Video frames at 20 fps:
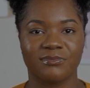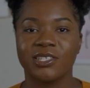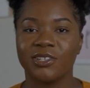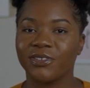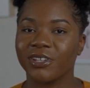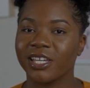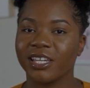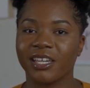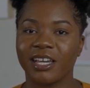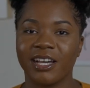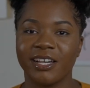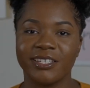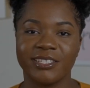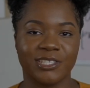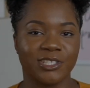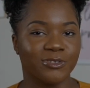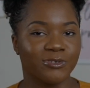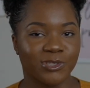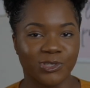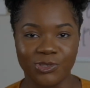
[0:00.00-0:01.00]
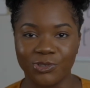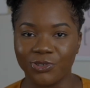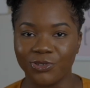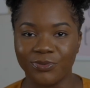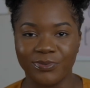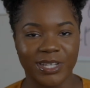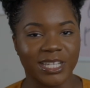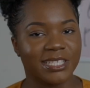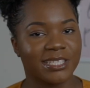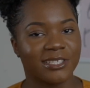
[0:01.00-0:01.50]
So again, guys,
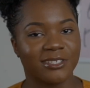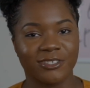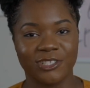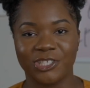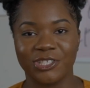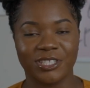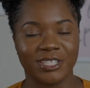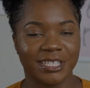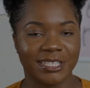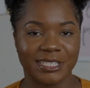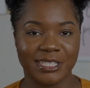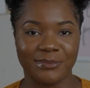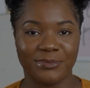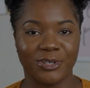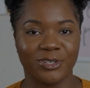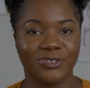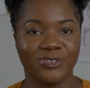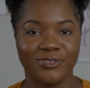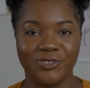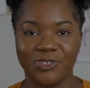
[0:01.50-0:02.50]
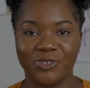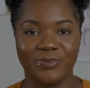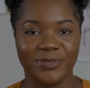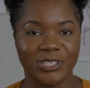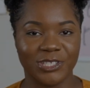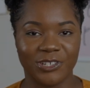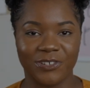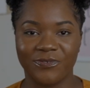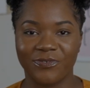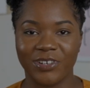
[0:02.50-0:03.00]
YouTube and searching things up on YouTube
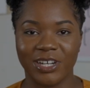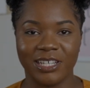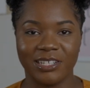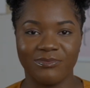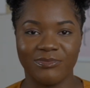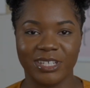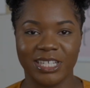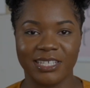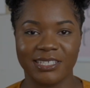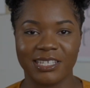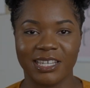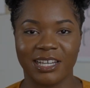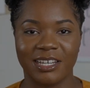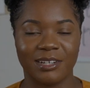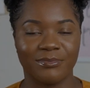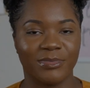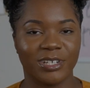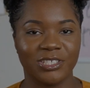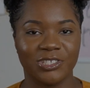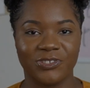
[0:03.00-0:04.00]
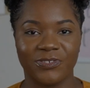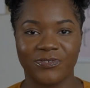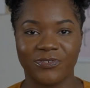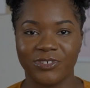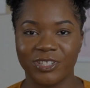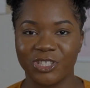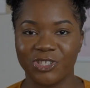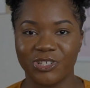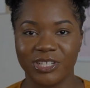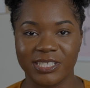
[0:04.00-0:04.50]
is your friend, because I got a bunch of
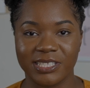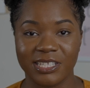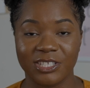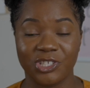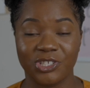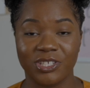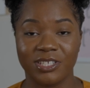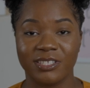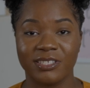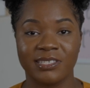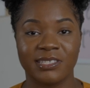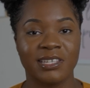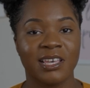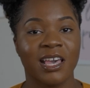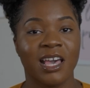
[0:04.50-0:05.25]
free transitions,